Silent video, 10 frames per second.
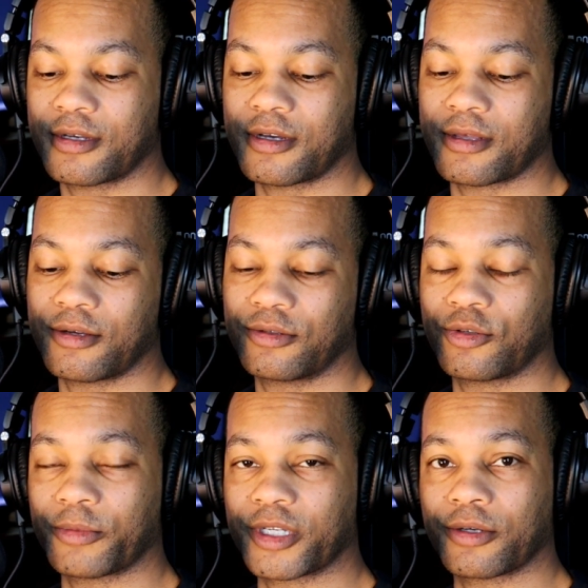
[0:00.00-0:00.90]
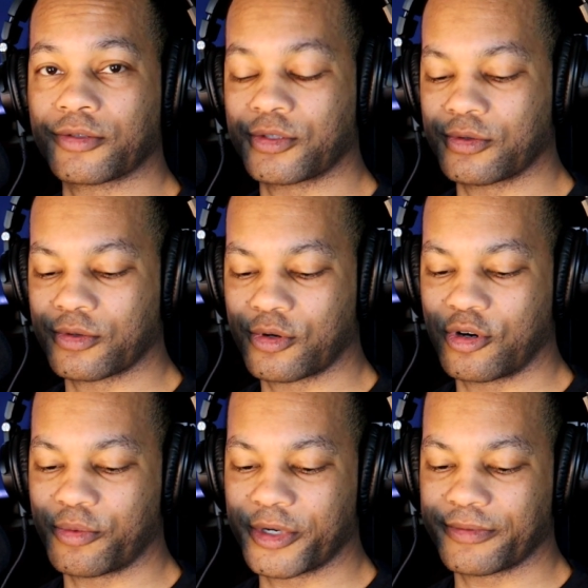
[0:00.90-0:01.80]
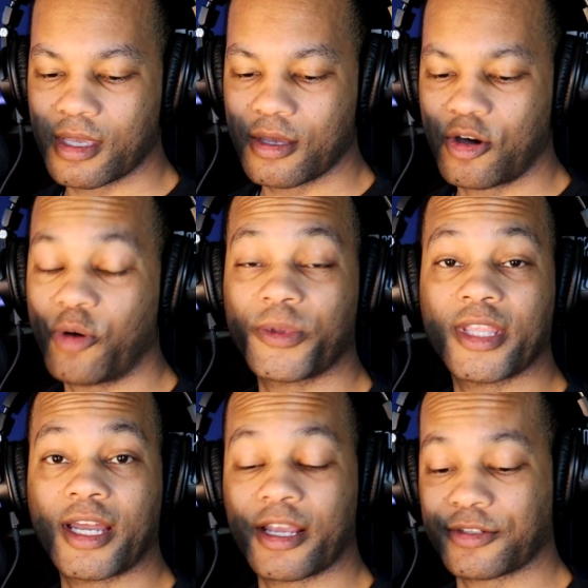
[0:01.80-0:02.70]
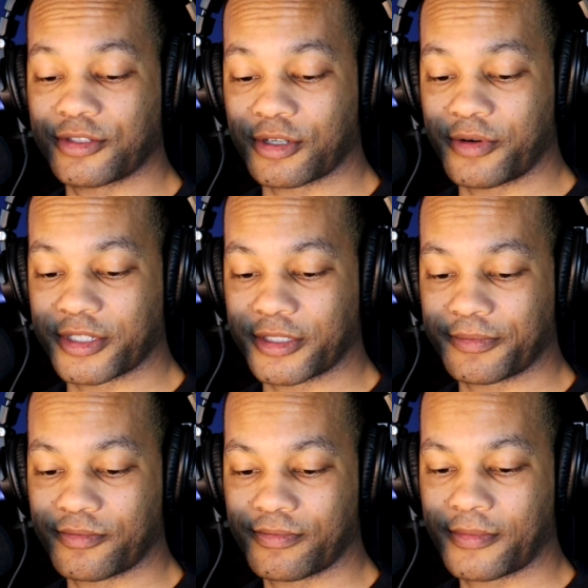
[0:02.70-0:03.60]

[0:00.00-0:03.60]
uh, they'll normally go to corporate. Hopefully that answers your question.